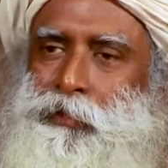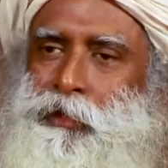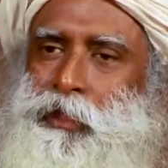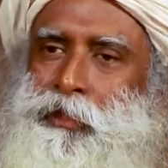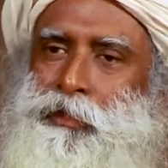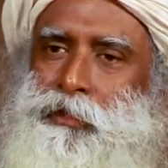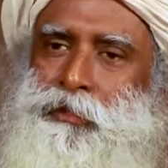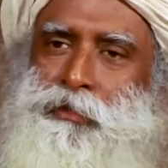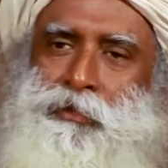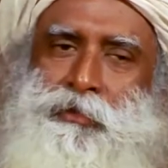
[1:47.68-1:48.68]
There
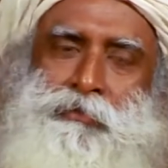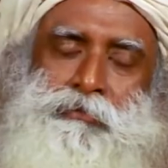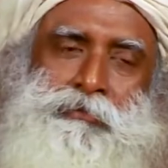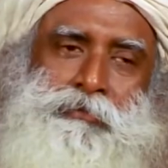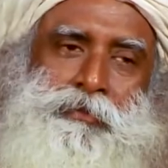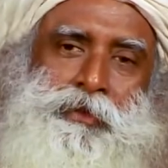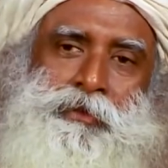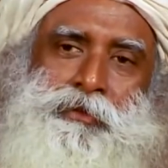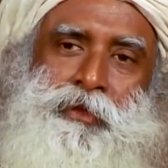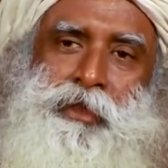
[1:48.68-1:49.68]
is…
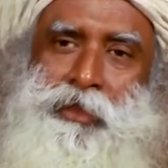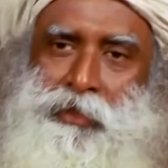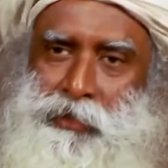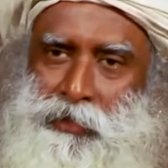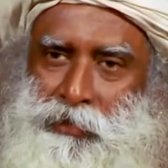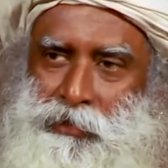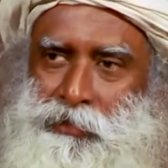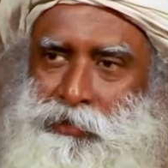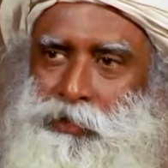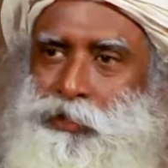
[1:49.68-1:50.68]
In India,
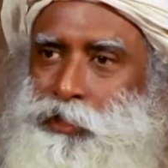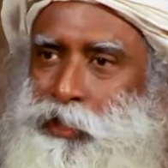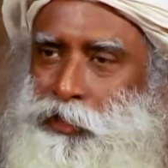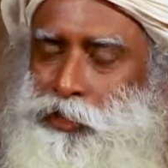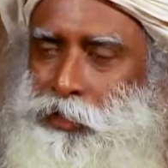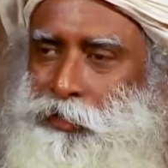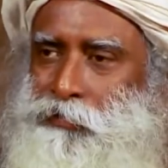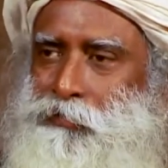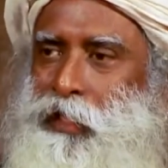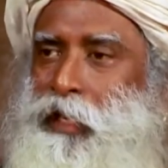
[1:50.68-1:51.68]
in this culture,
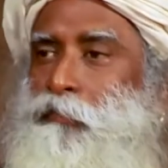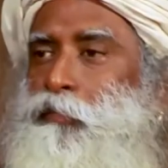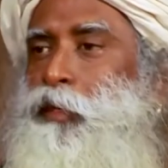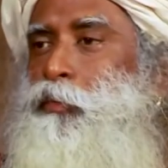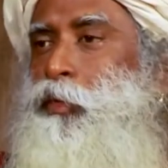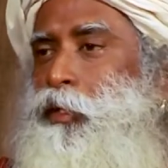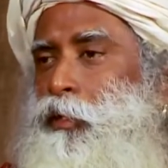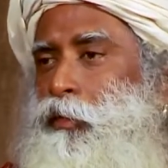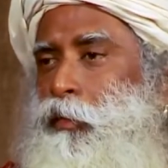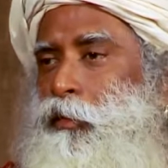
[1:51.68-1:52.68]
we have a
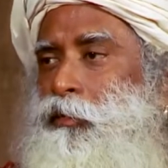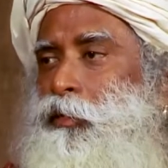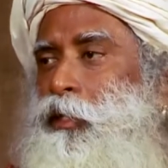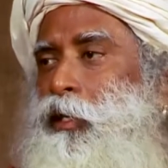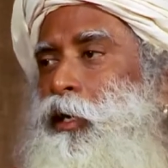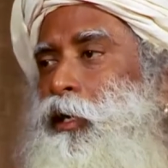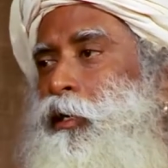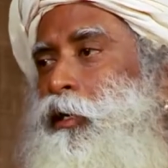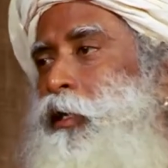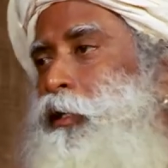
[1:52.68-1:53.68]
word called Trikala
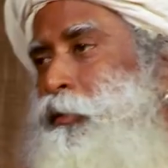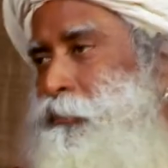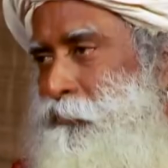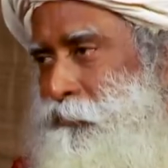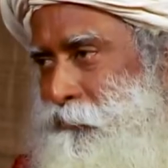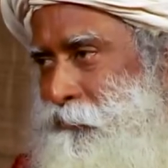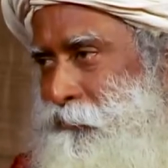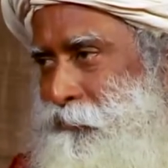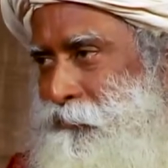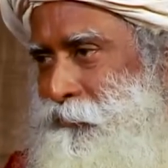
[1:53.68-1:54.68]
Gnani.
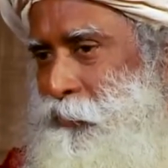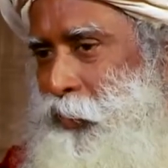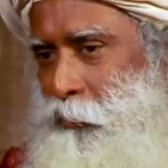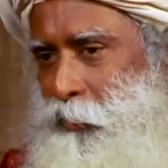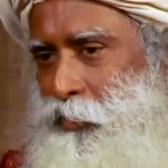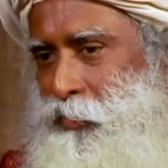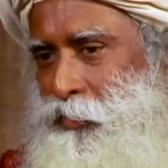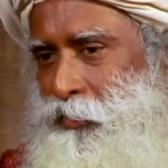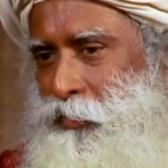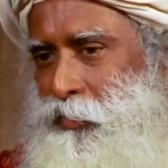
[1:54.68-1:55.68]
That
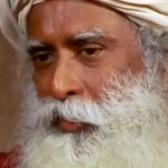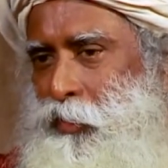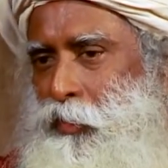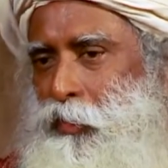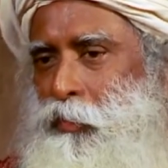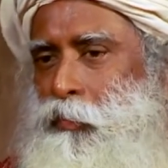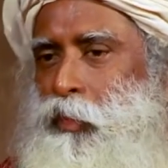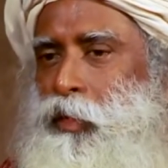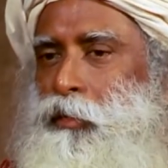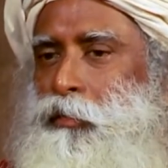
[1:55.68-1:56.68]
means
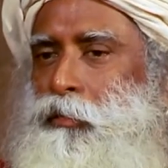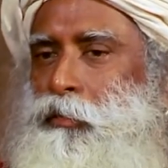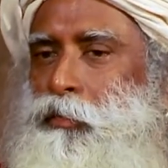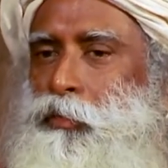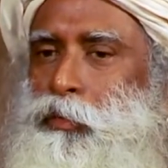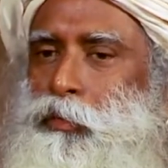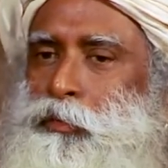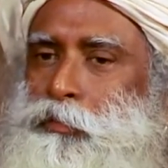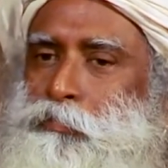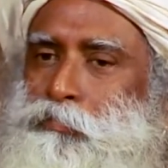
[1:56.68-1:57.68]
one who
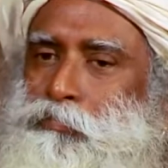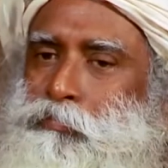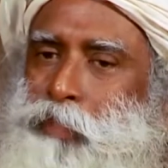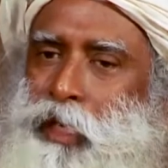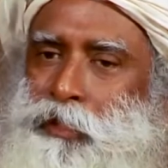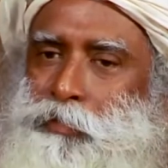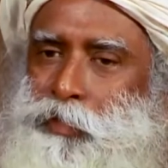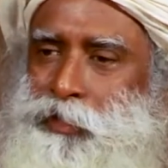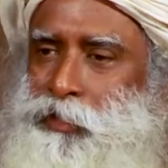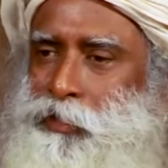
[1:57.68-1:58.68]
knows past,
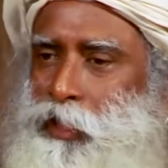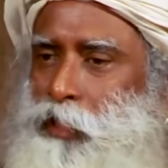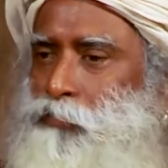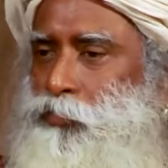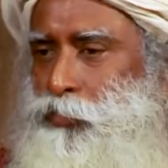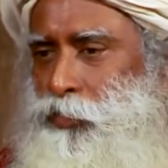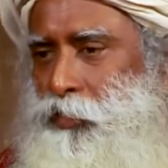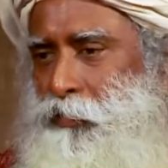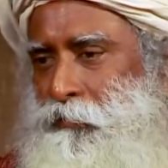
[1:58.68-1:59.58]
present and future.